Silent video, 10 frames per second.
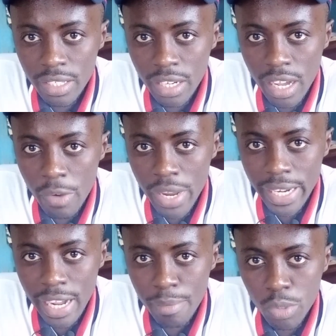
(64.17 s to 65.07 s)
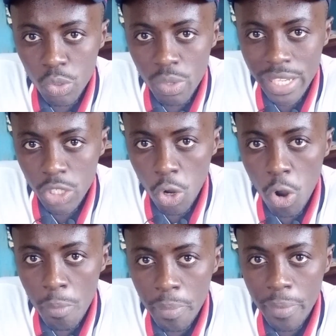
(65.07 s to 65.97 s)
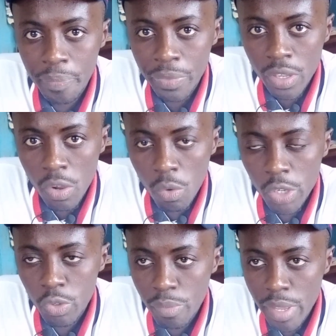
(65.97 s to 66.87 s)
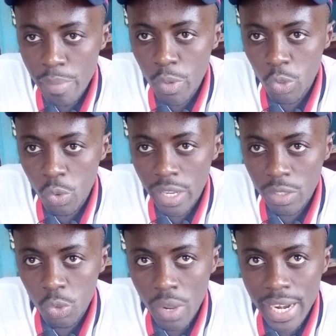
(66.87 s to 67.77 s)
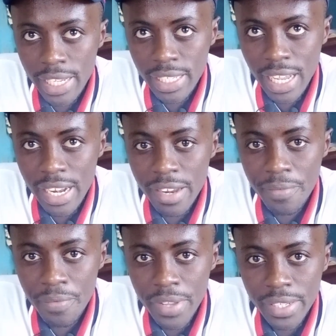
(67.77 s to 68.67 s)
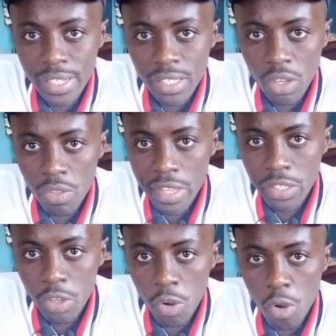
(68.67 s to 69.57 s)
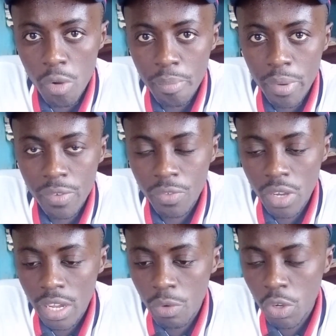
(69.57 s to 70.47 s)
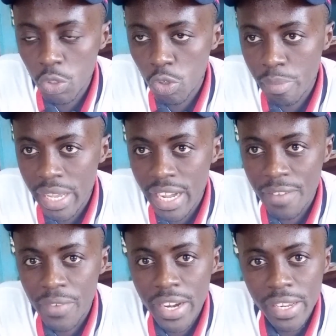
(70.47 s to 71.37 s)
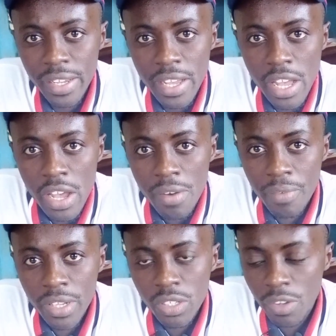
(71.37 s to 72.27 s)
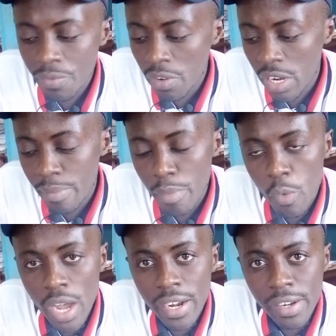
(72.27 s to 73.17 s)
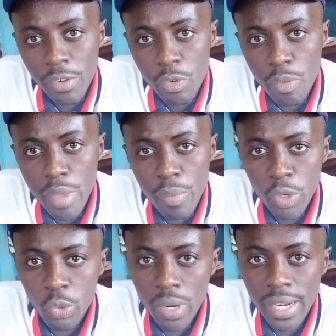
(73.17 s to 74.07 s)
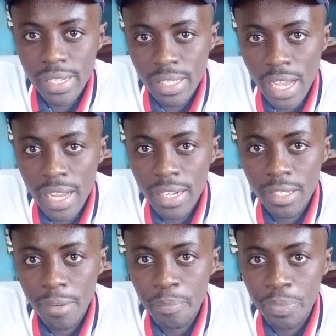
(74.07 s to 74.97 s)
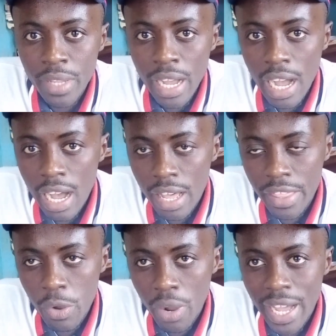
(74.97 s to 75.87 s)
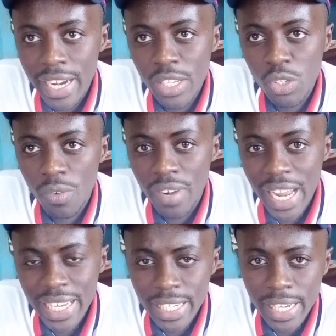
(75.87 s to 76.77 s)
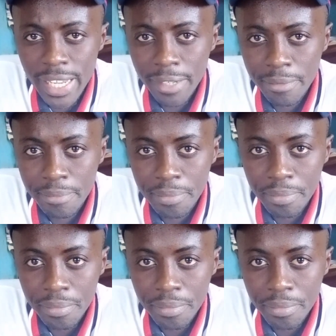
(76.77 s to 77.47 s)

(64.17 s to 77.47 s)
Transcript: that when it comes to the scope, what you'll be able to understand in physics, or the scope of what we'll be covering. First of all, number 1, we'll be able to understand the occurrence of lightning.